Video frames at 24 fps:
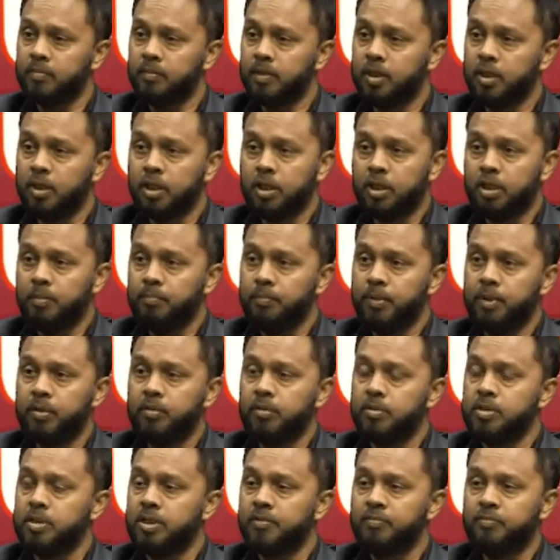Mm.
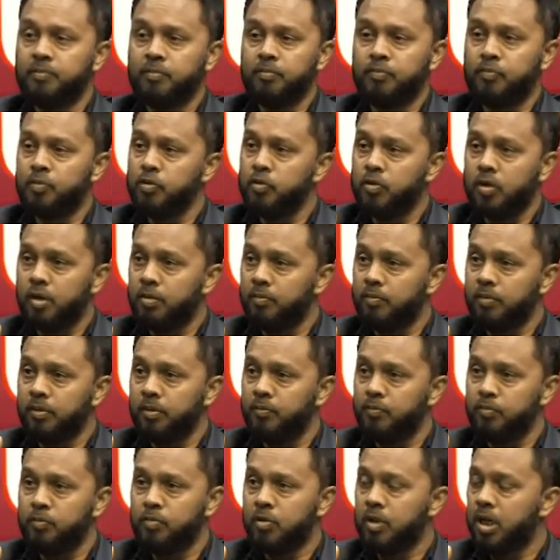Because if, if you know
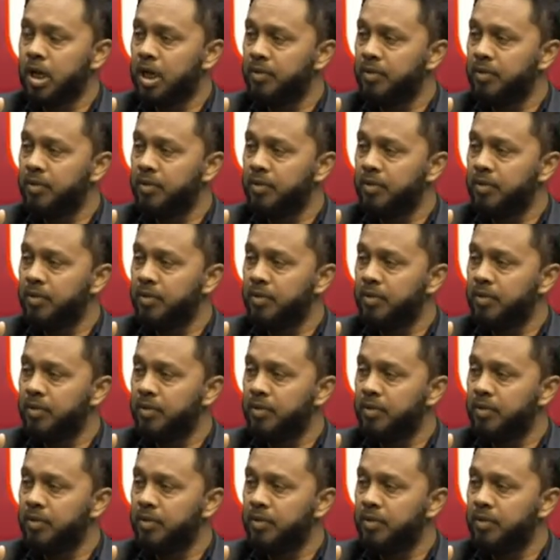if you don't